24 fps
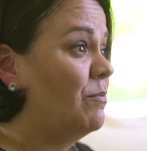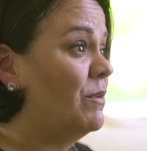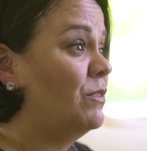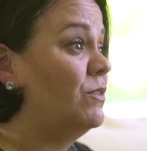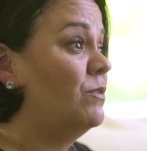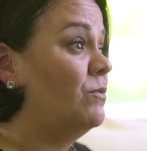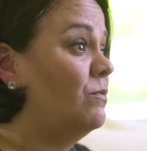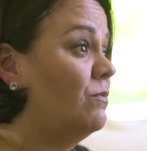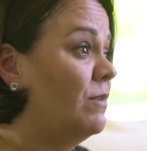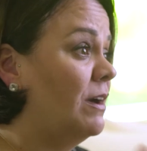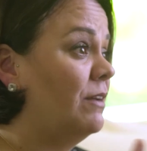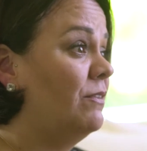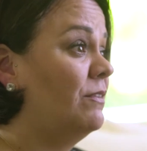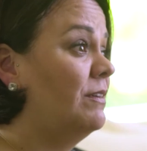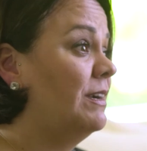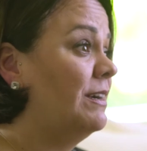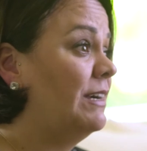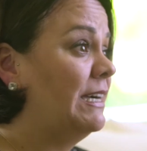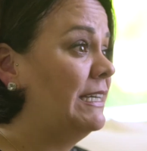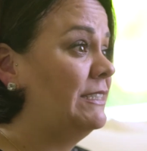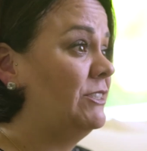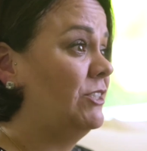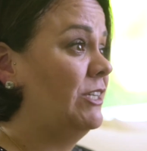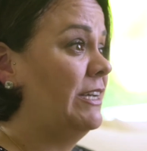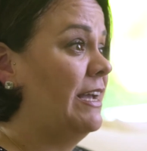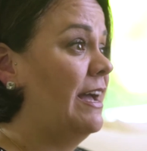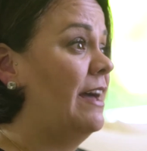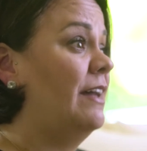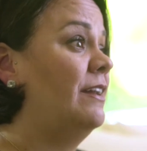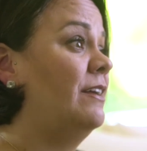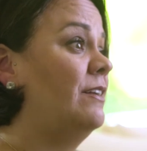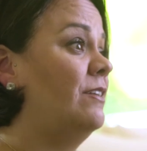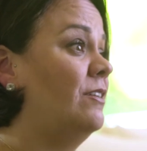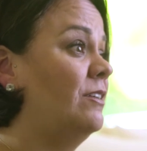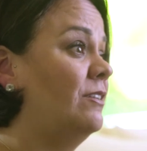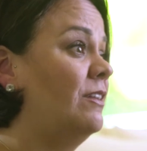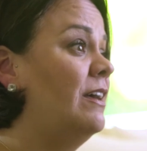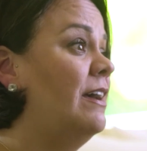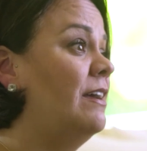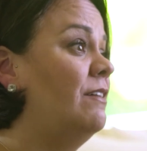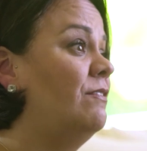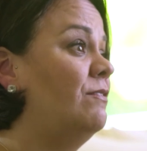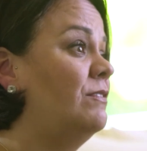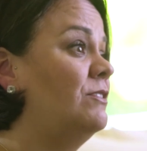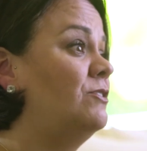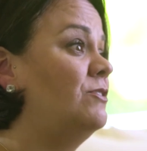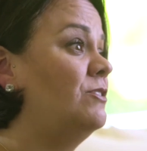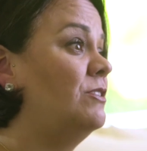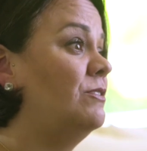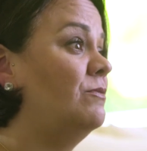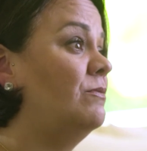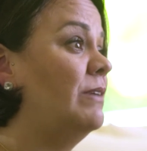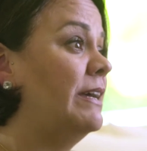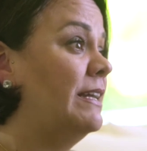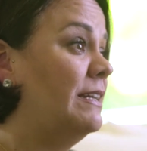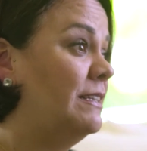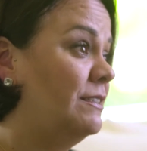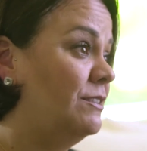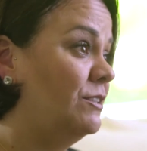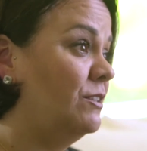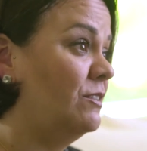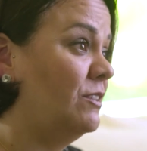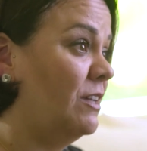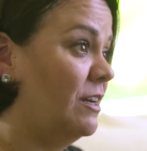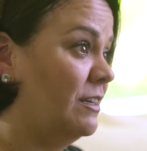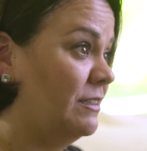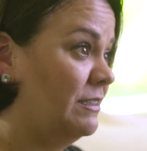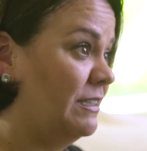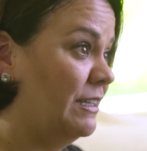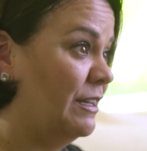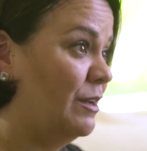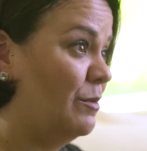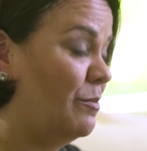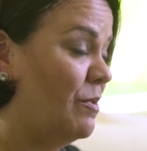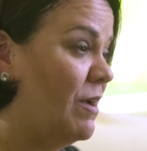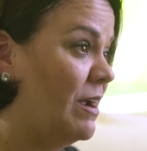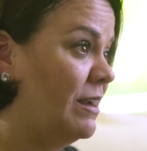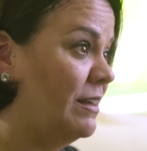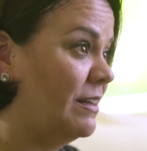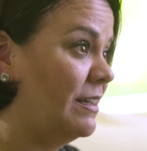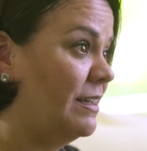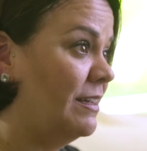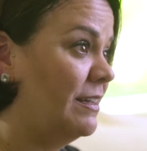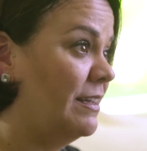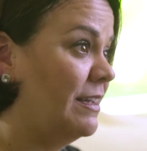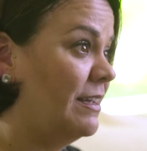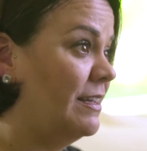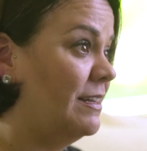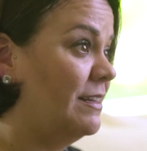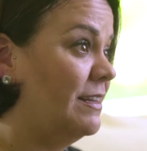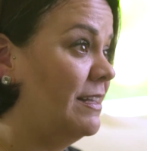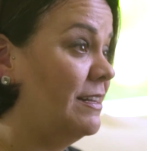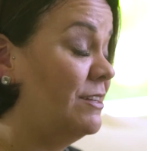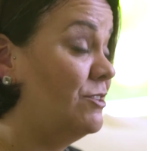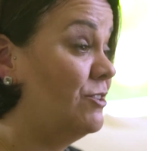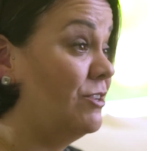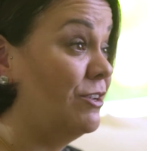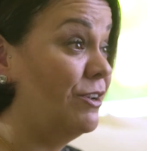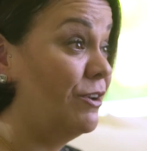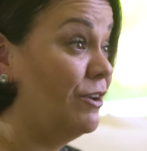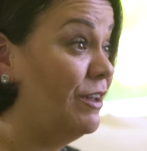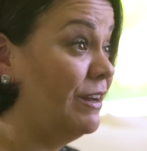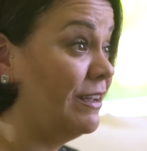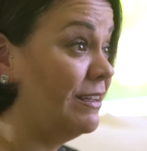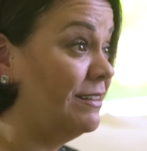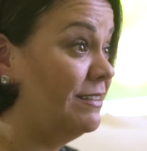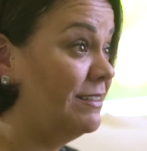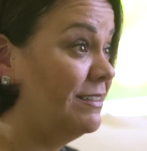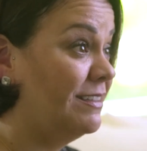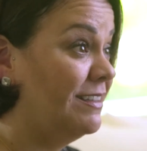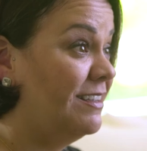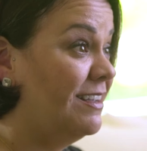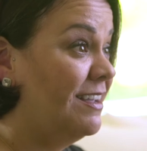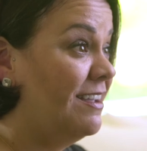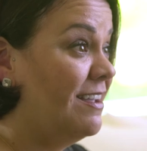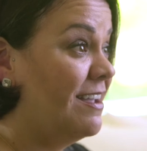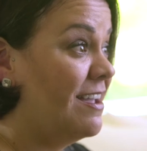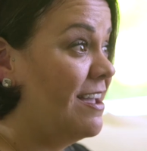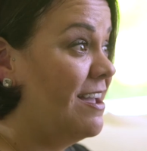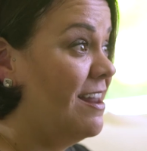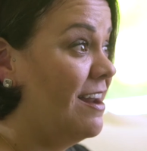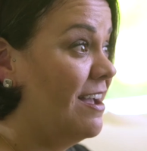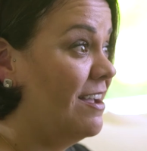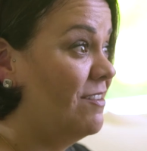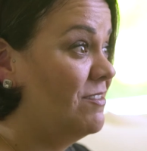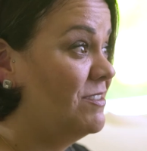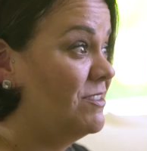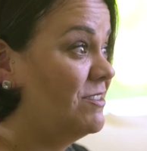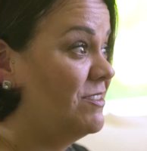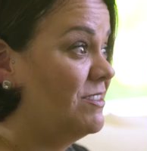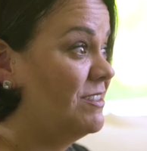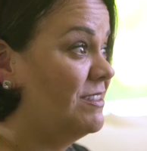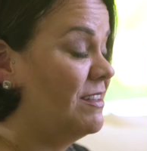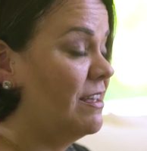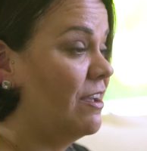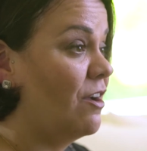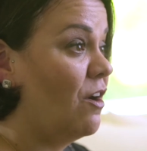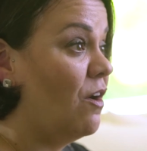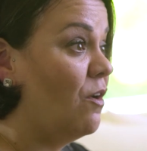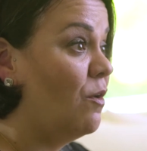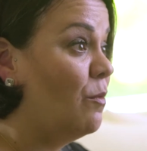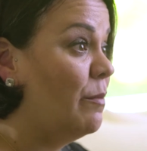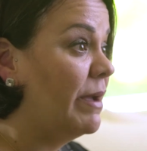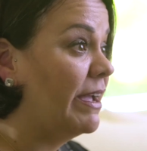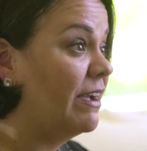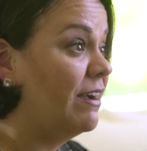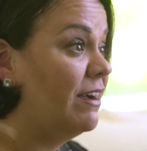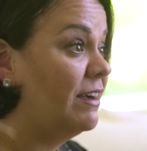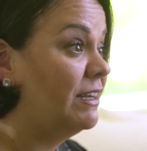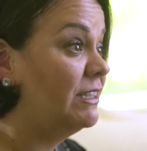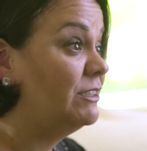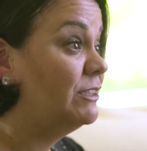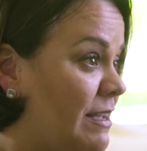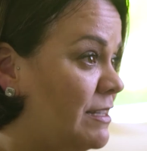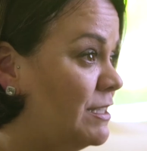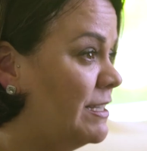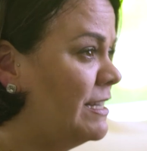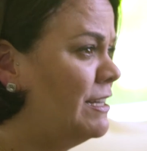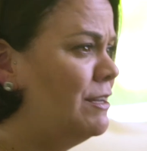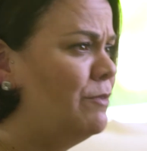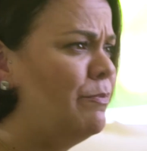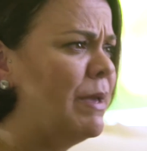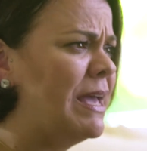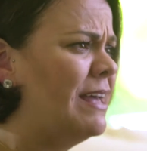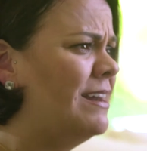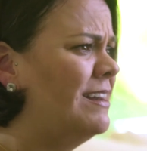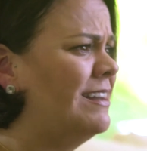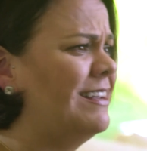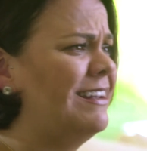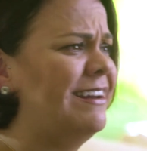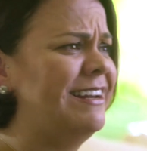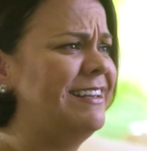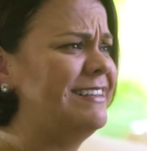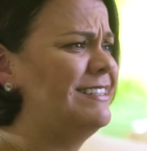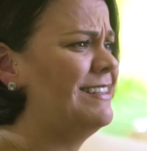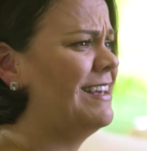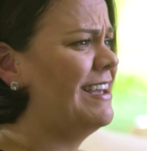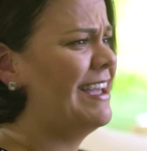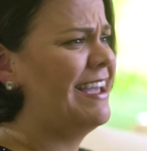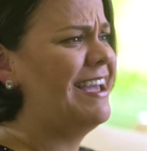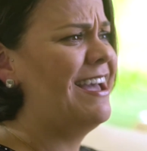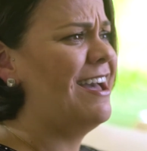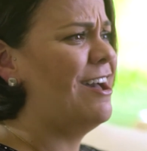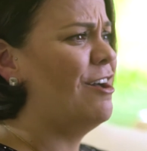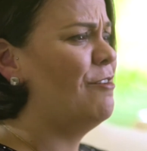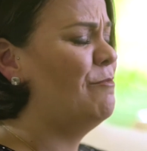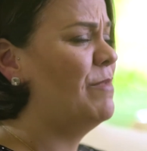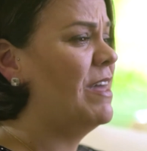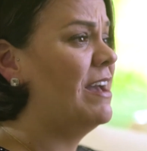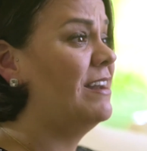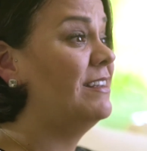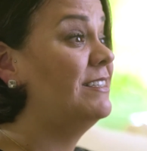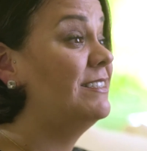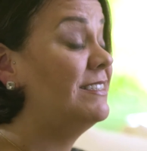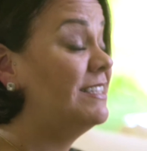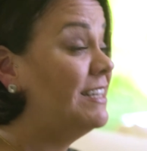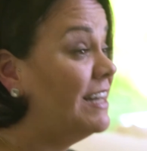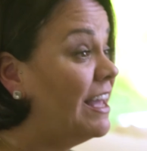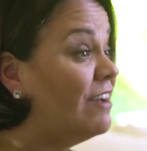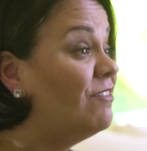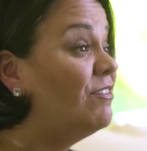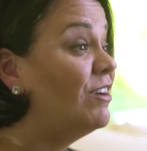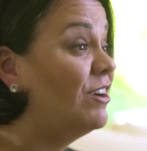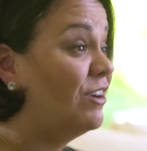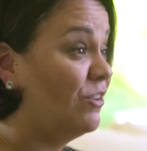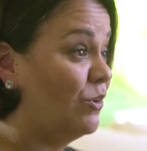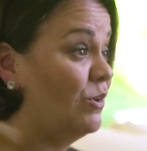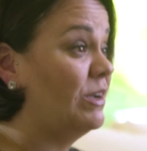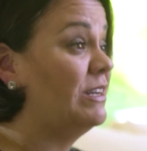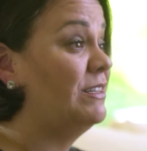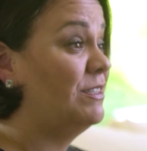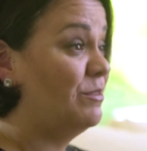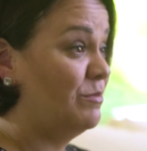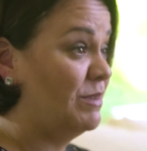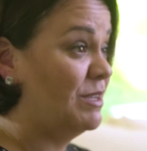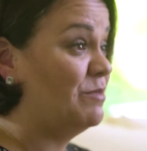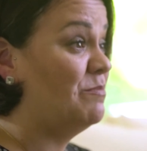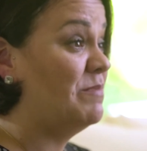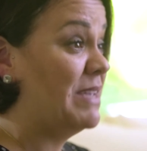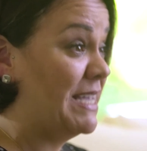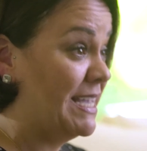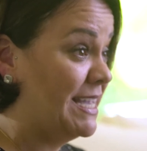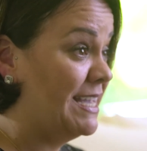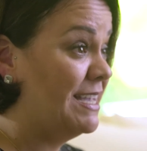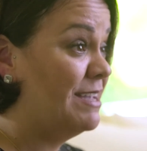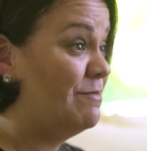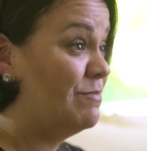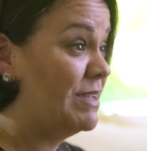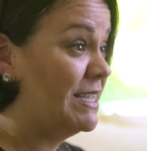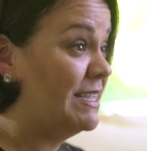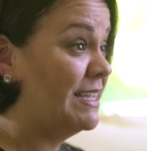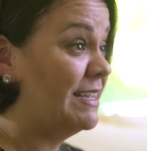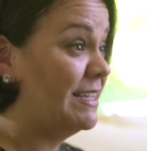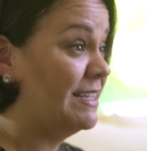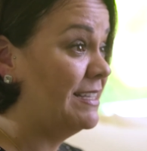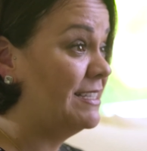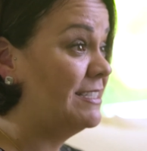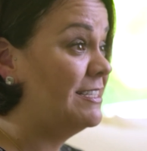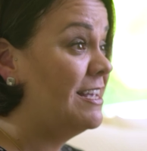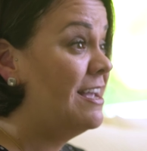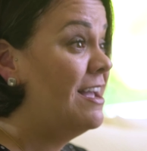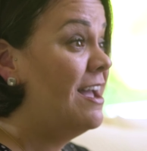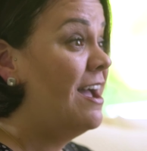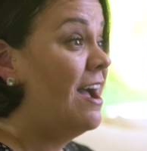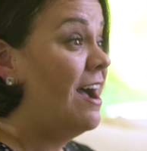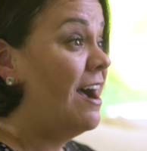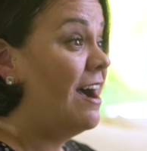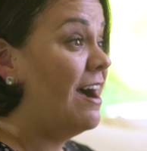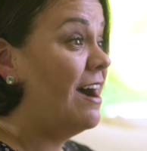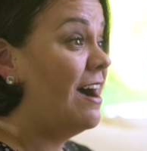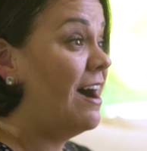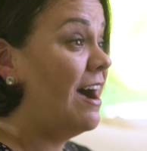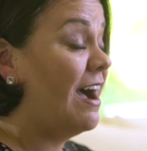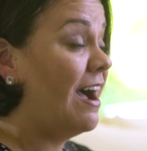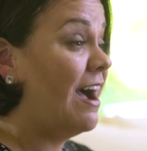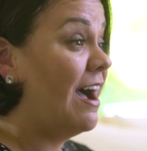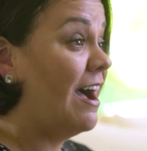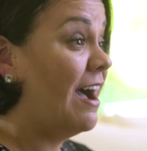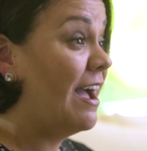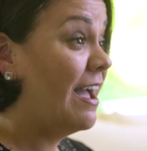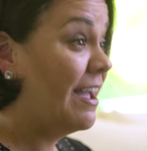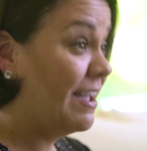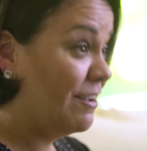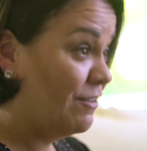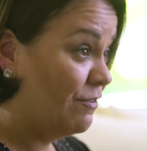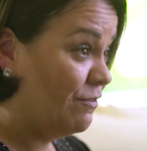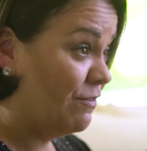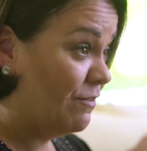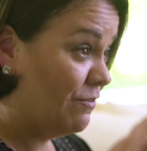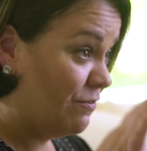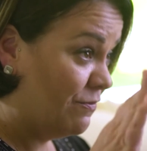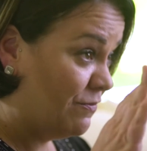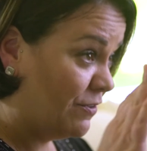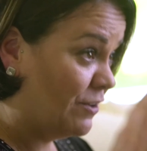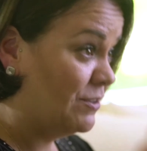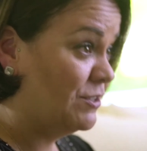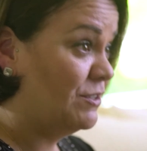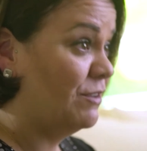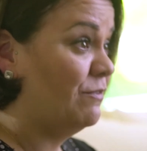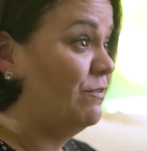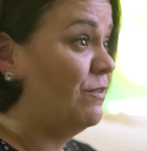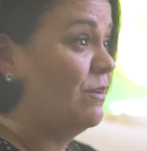but the one regret she had in her life was she waited too long to get pregnant and then she couldn't. And I was just like, oh my gosh, as independent as I am, that is never going to be me because I, first and